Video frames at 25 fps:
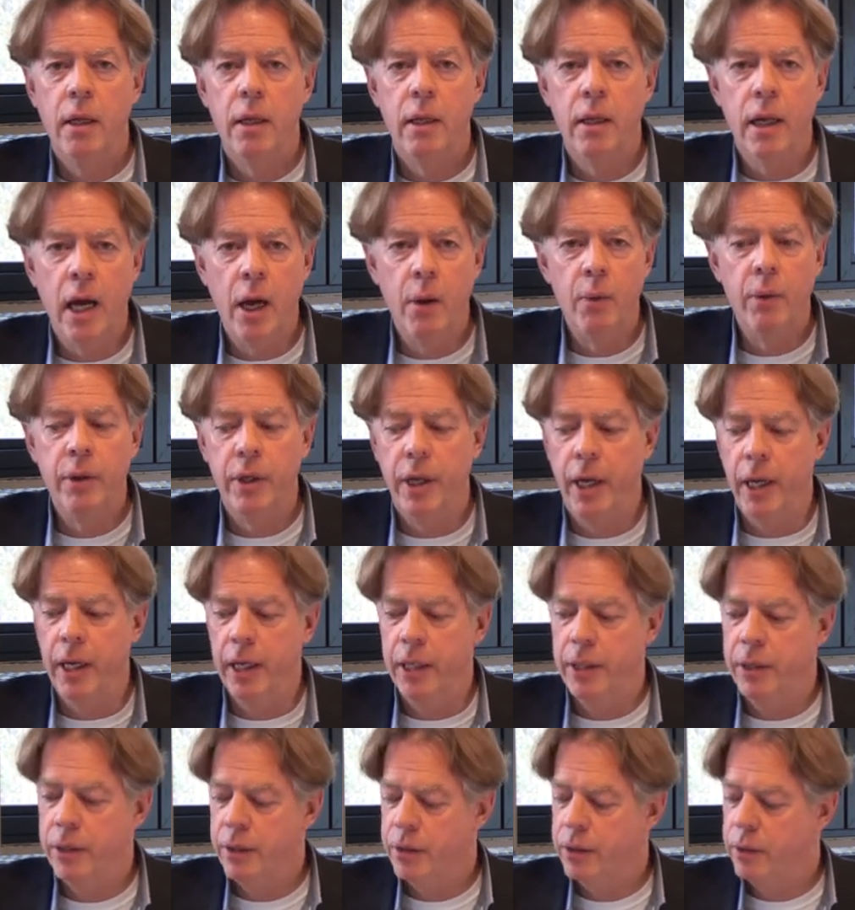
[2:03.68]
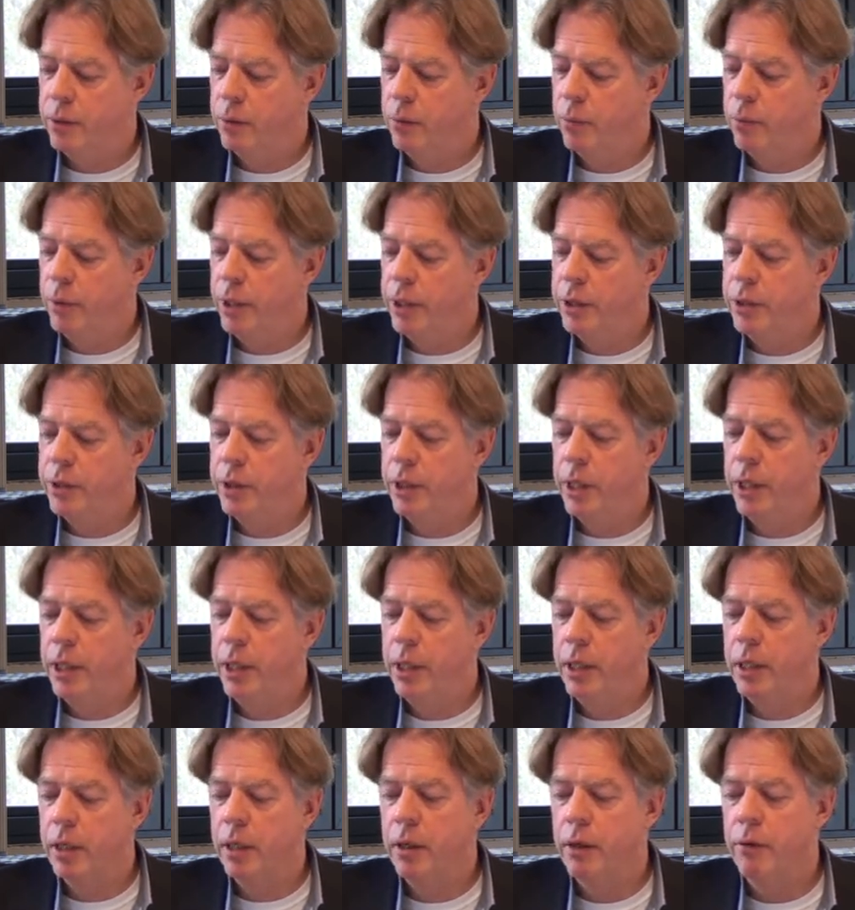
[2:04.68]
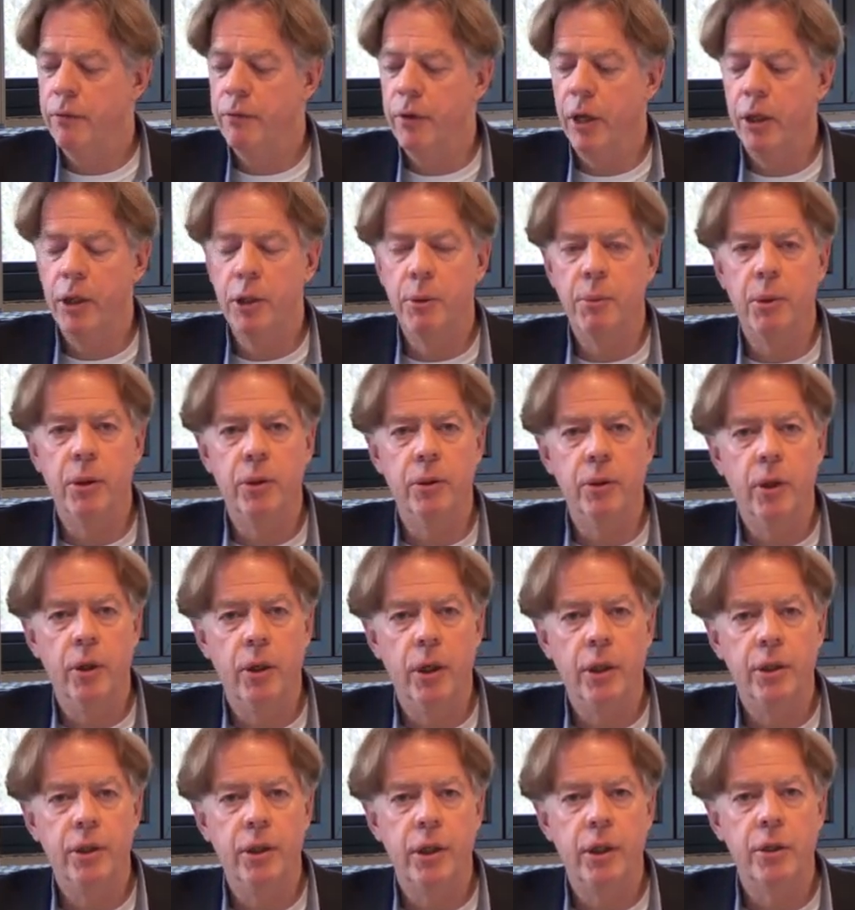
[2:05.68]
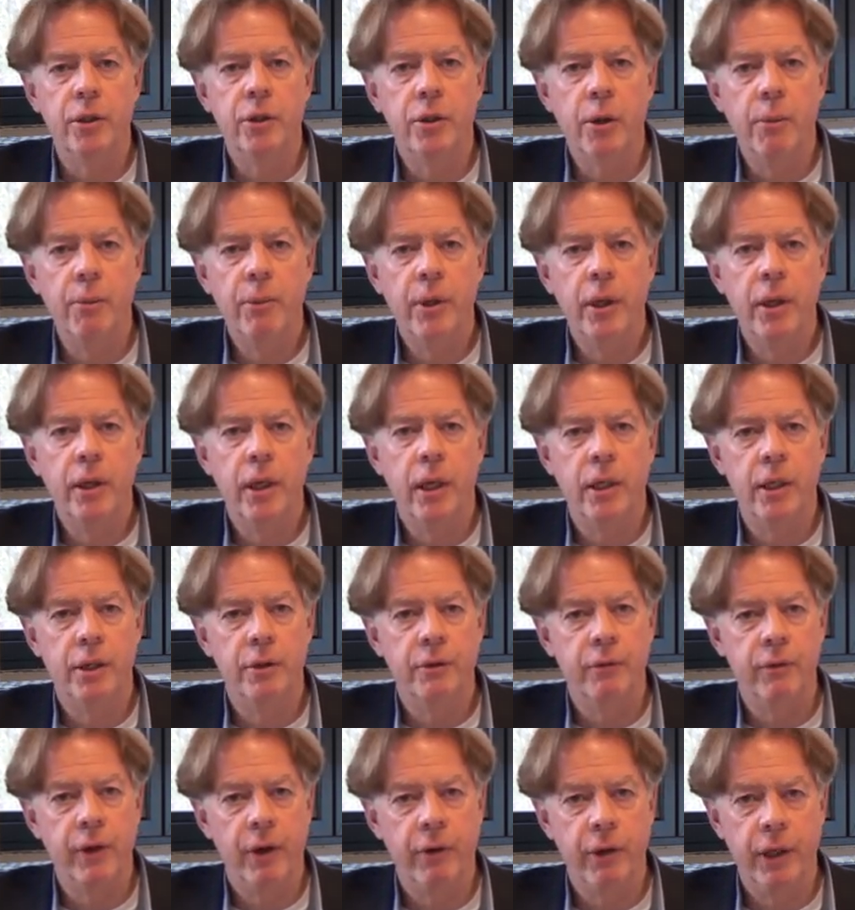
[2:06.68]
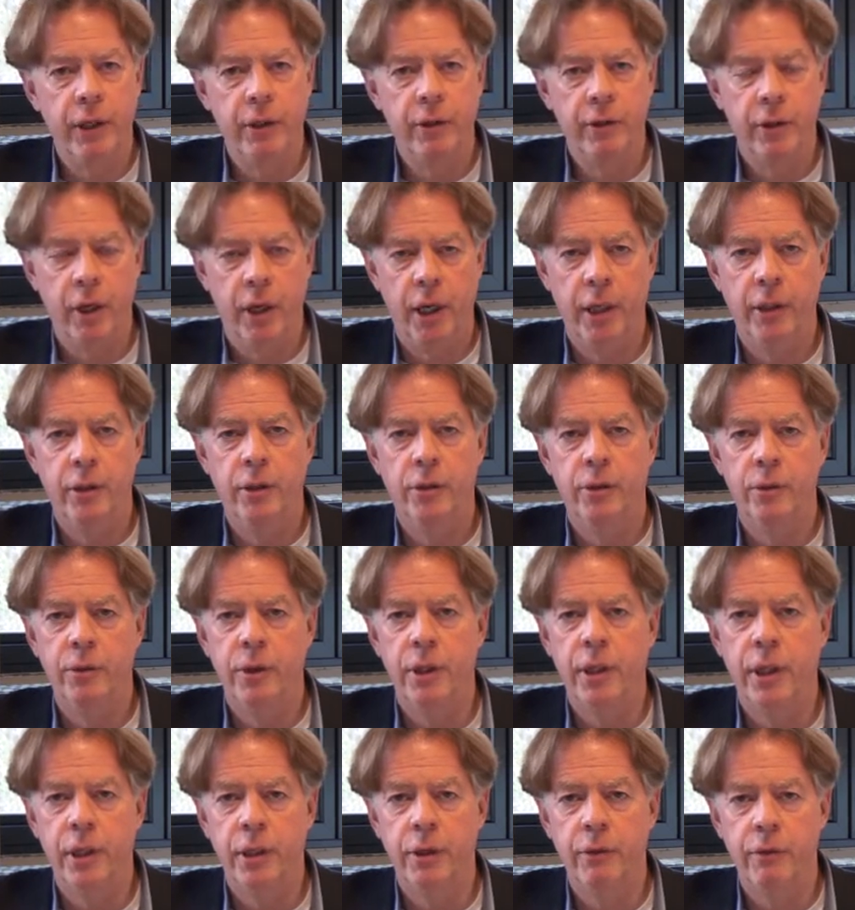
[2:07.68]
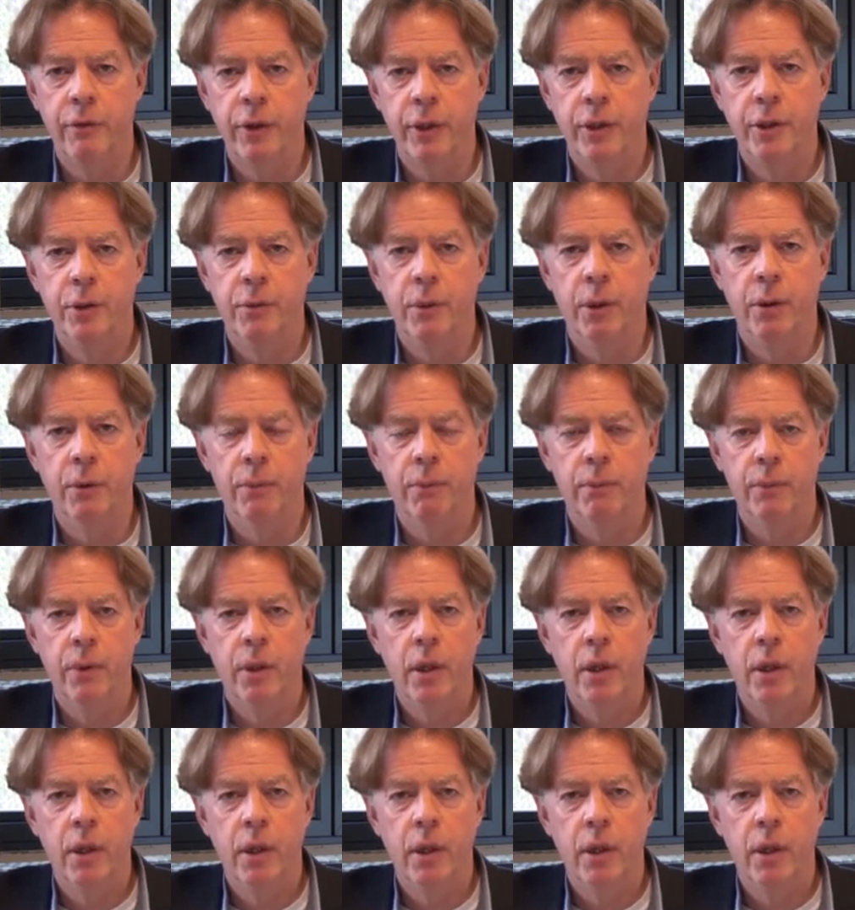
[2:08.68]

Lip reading: Nowadays, we see valuable knowledge as something that is very tied to the individual.